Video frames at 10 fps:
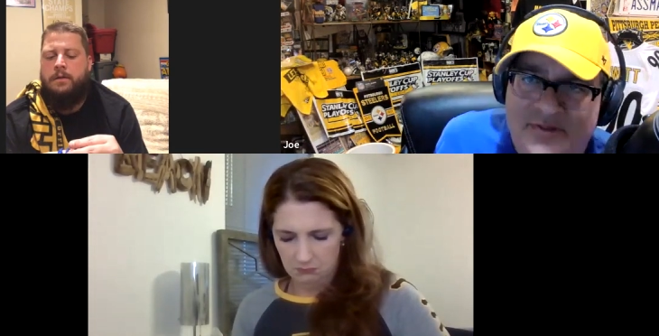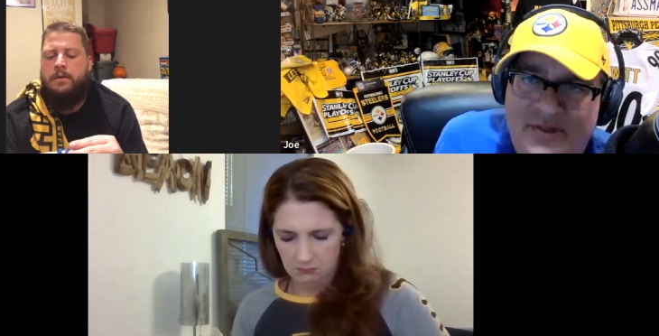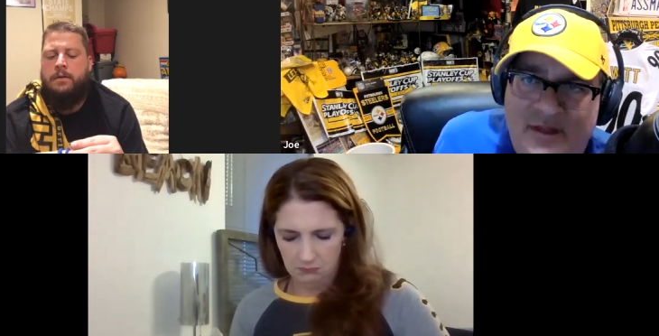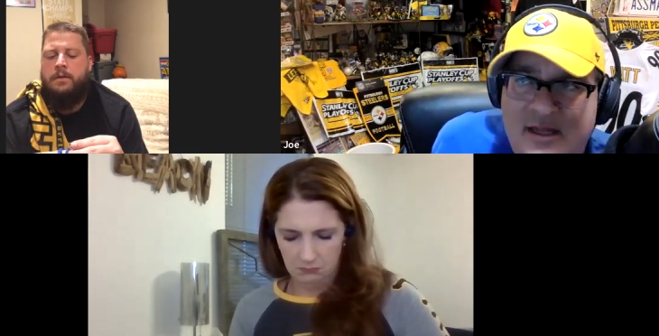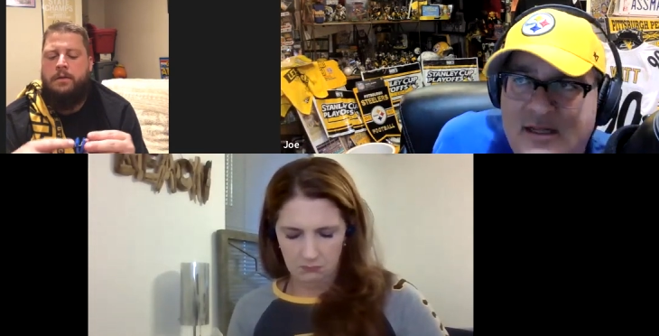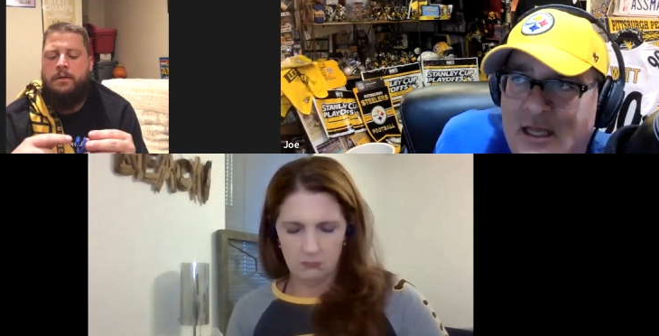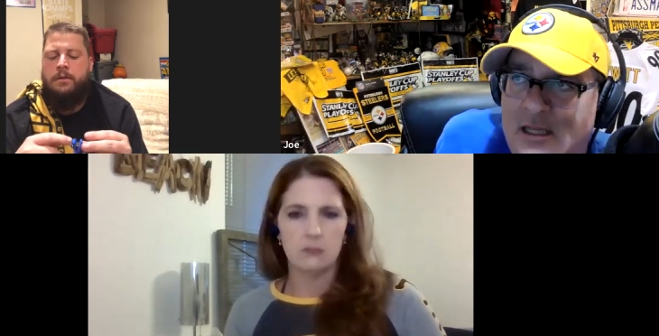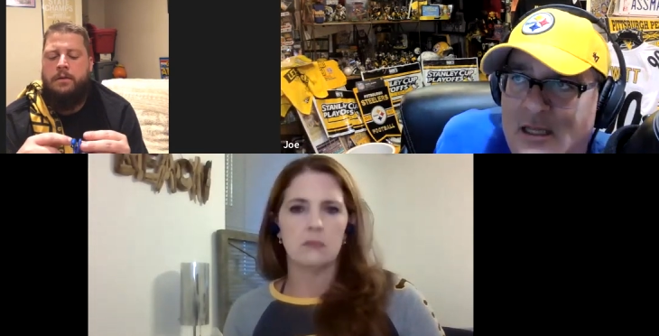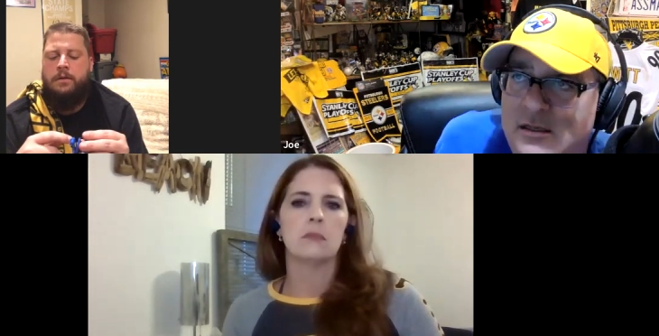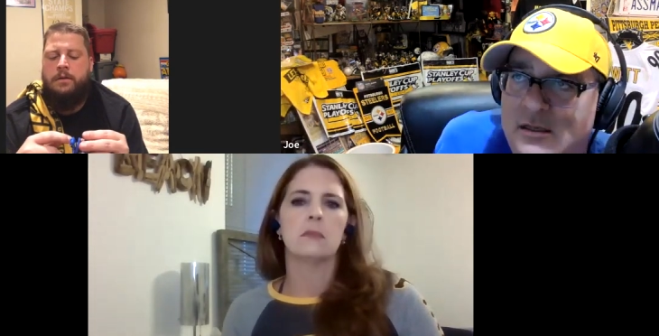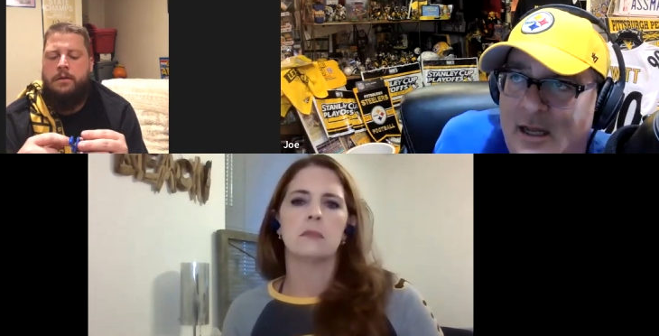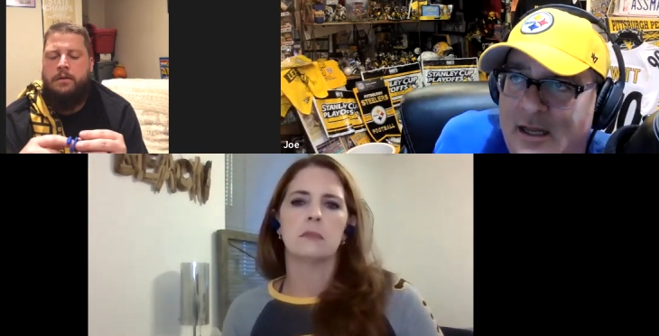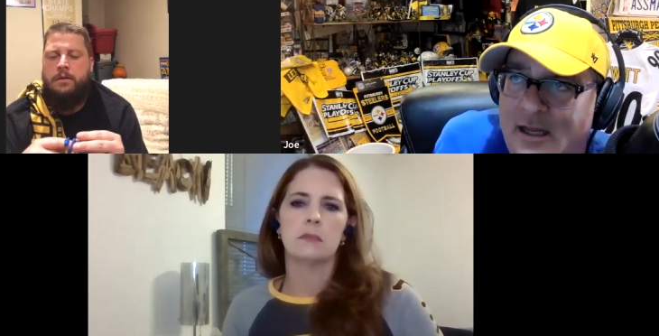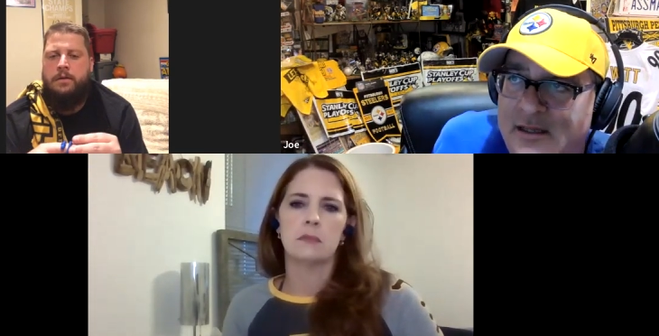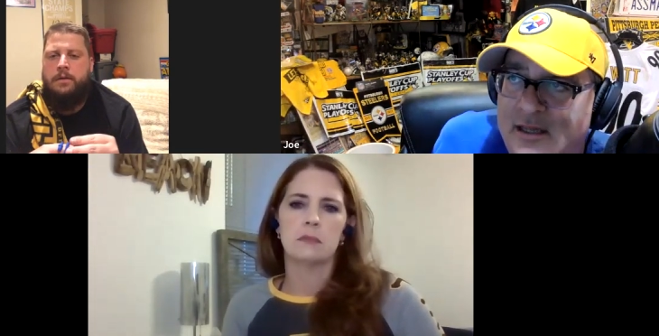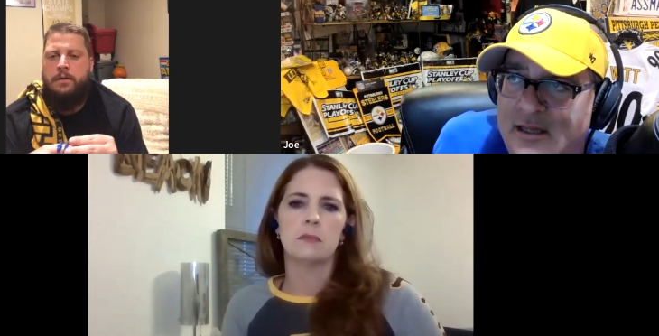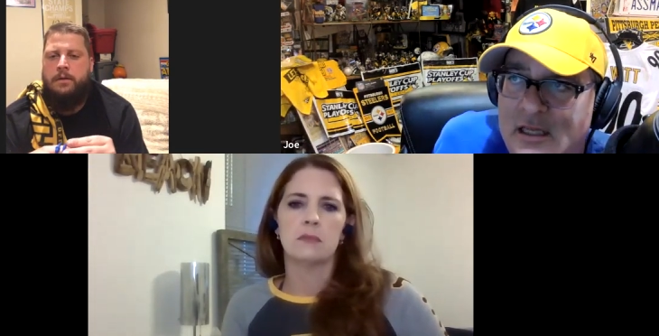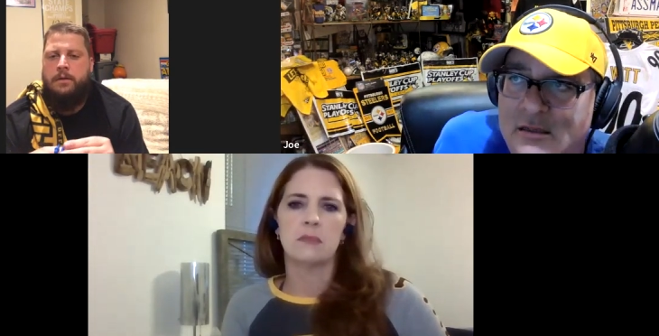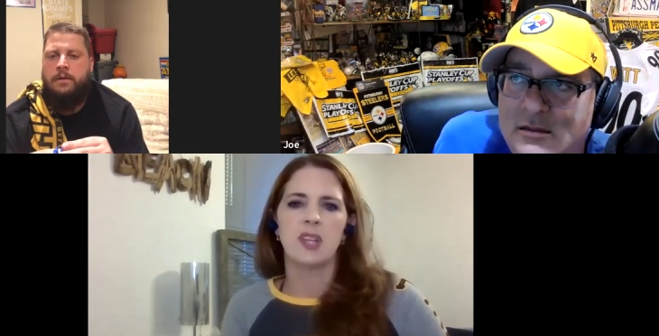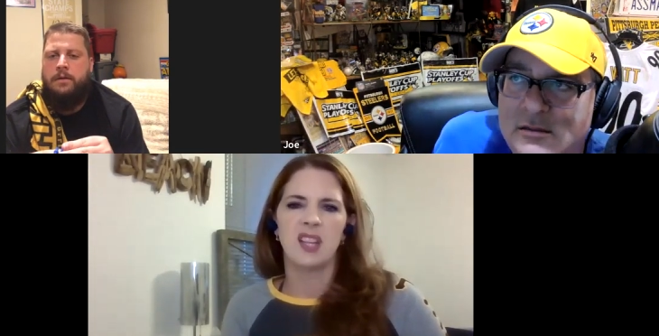Speaker 1: think they need. I think they
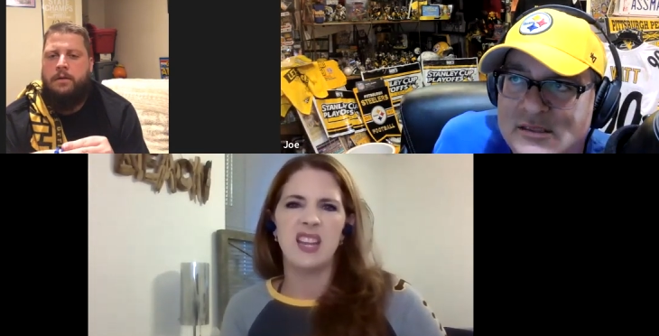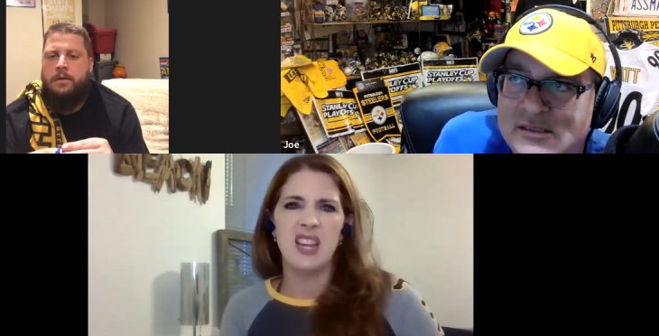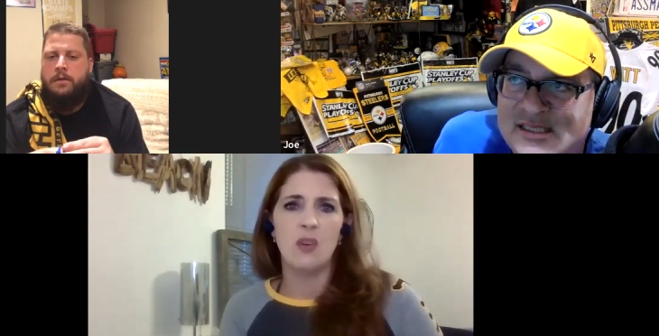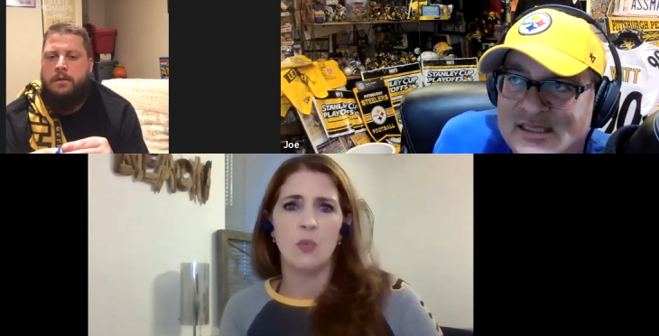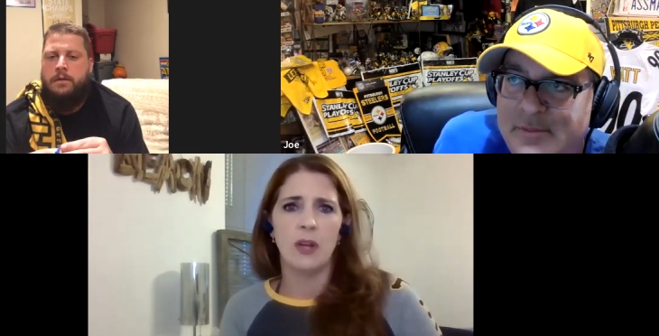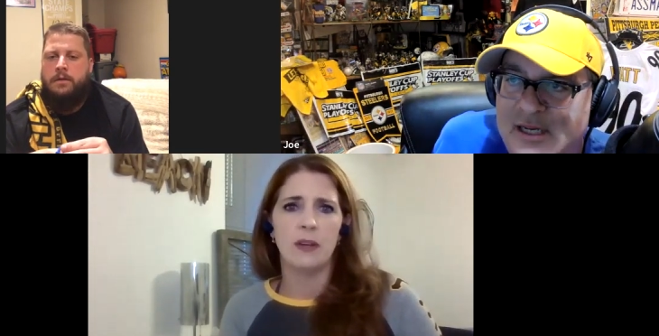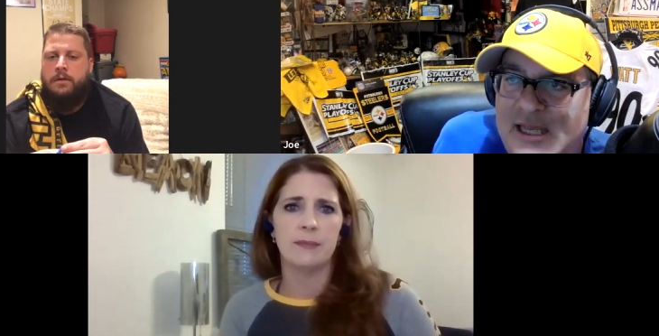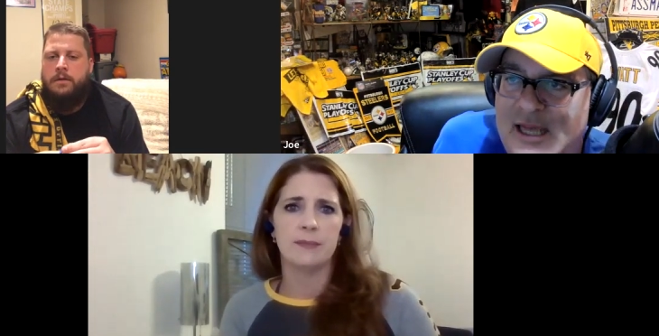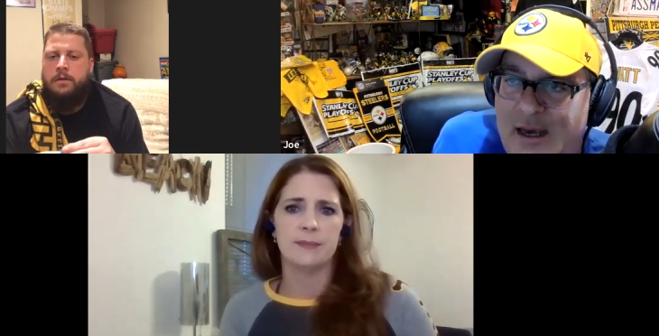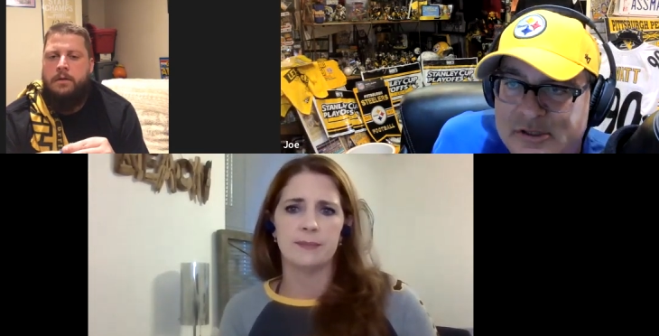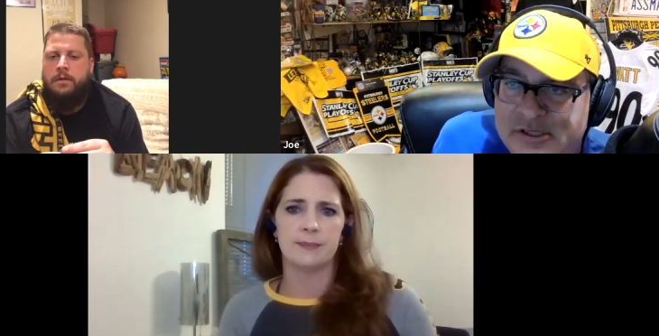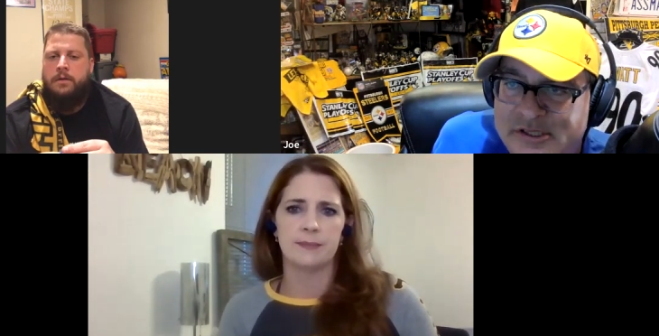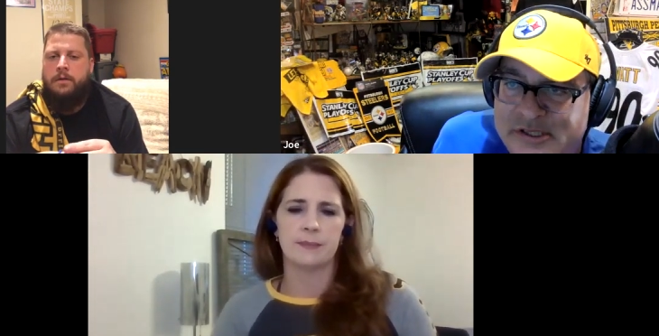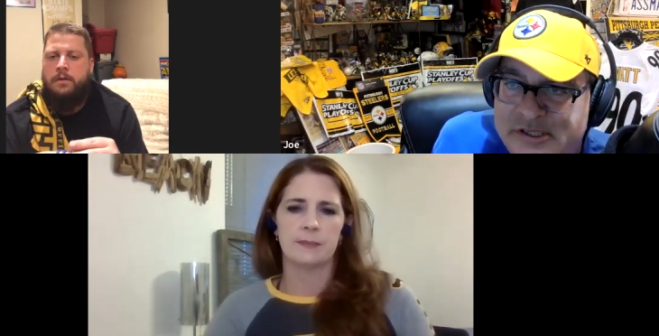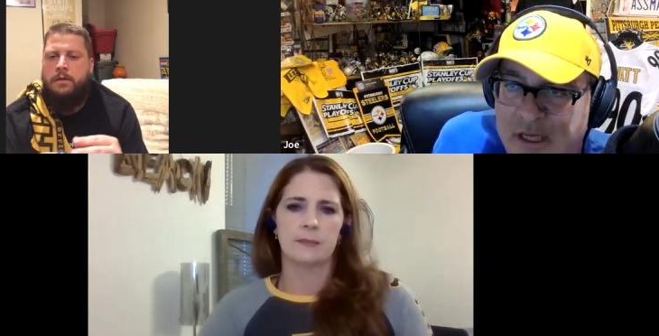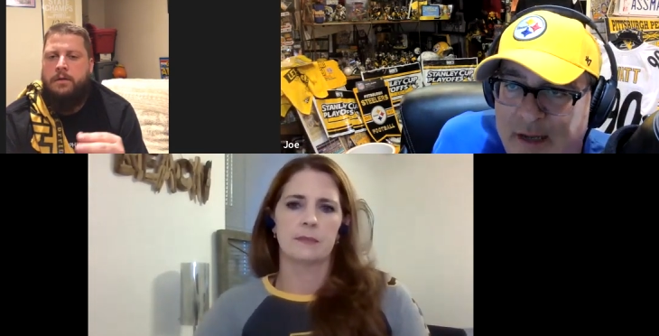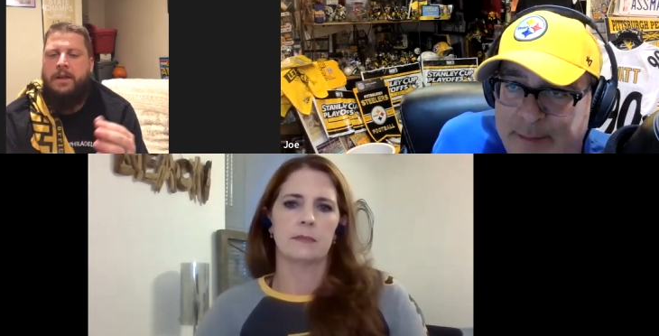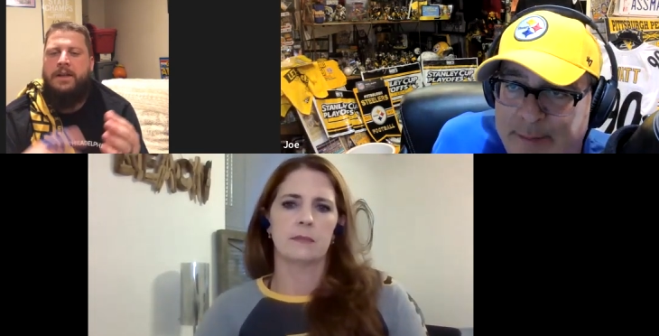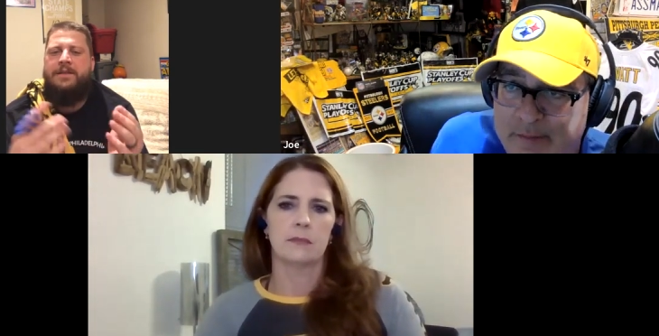need, they need somebody one. else. They need